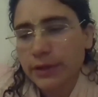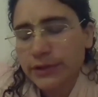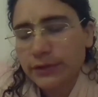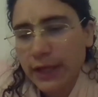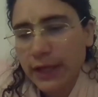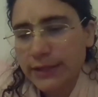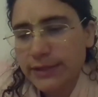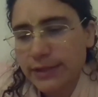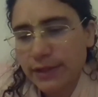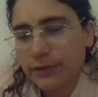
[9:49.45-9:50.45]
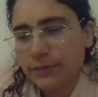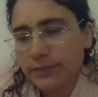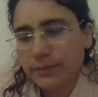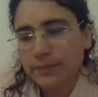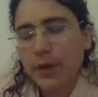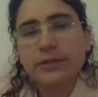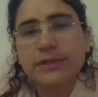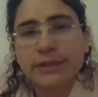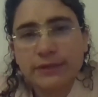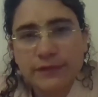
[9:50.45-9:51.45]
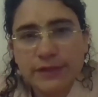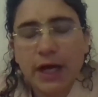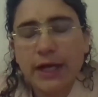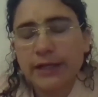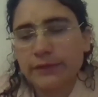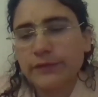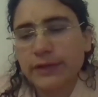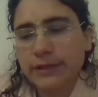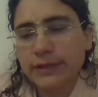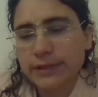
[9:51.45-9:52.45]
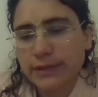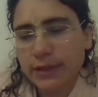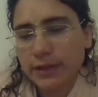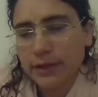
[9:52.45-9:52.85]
So that is the positive side of these